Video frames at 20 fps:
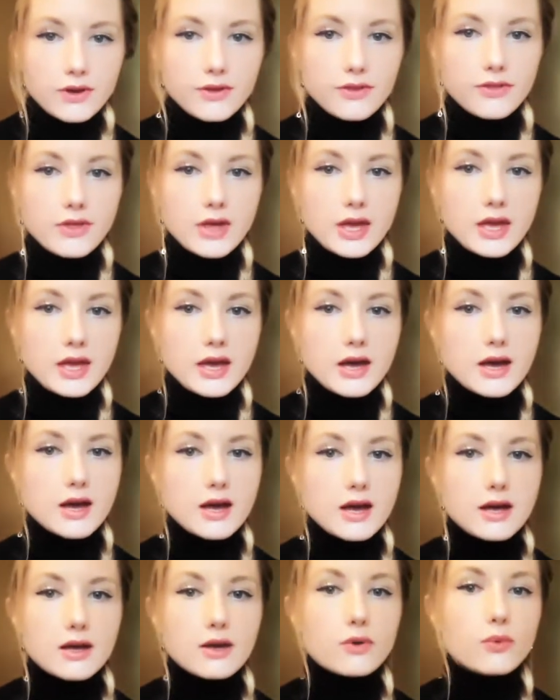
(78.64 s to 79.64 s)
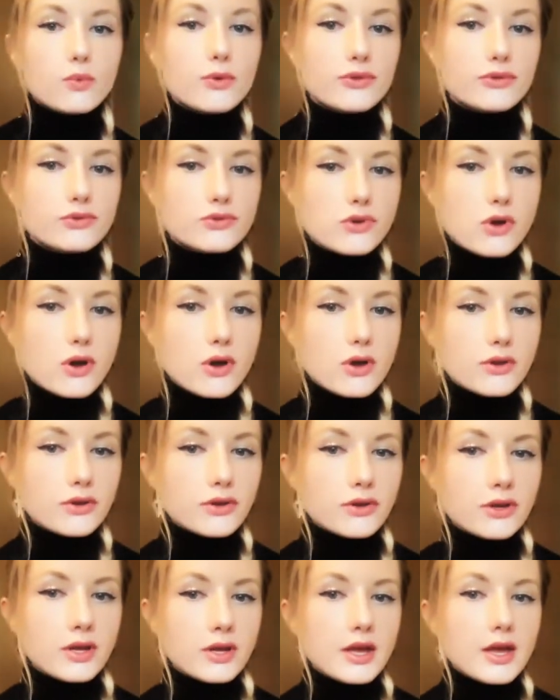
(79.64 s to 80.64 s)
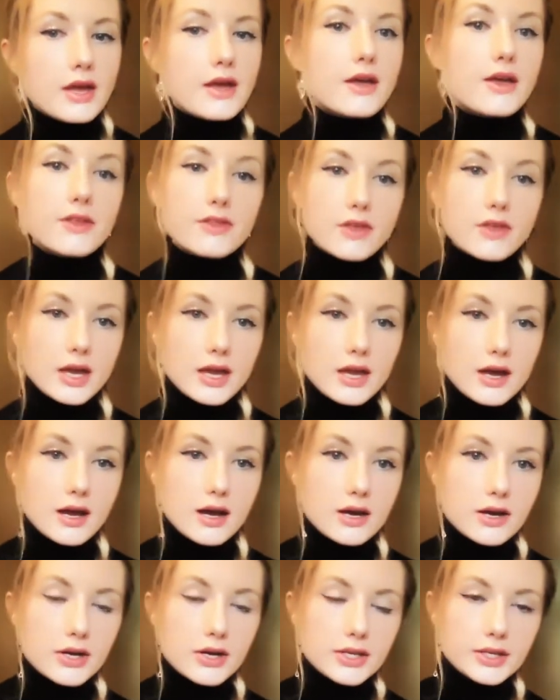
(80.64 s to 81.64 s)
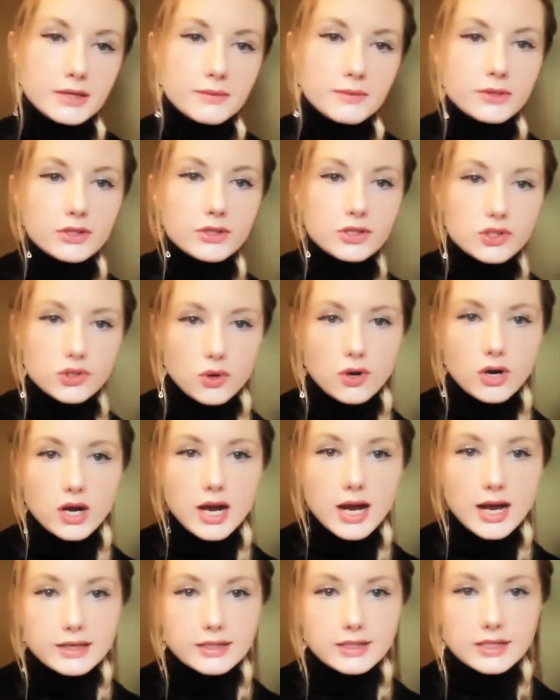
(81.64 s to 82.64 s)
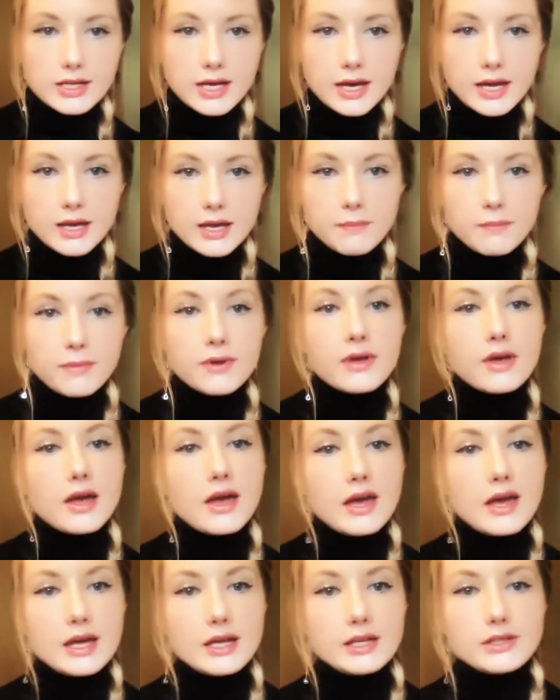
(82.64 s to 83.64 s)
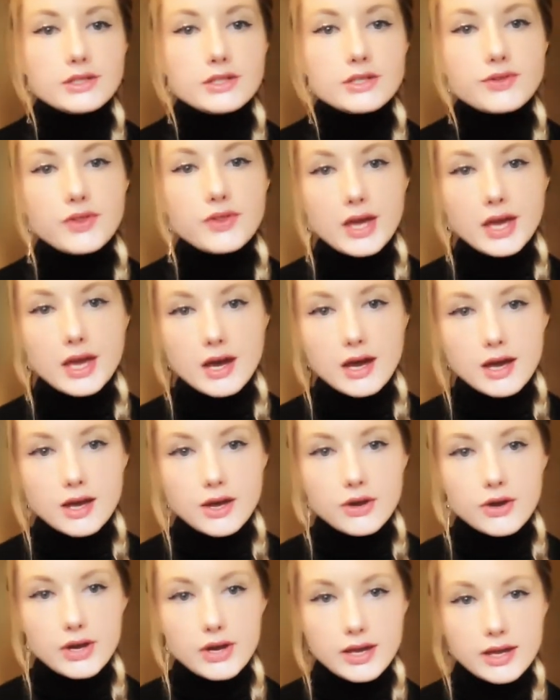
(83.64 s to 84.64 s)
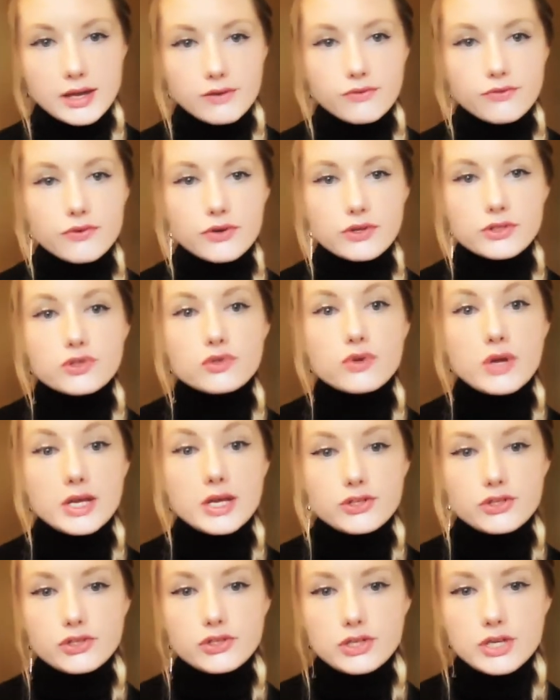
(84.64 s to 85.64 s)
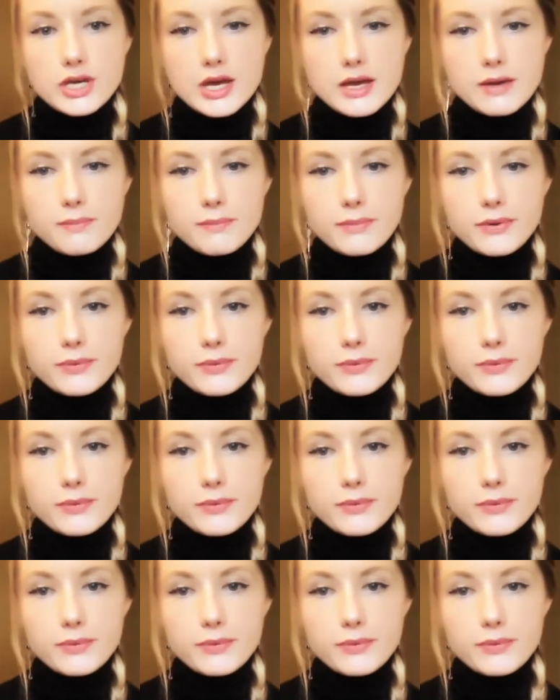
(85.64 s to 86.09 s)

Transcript: they are withdrawn, they are an image or heart type, and they are a frustration type.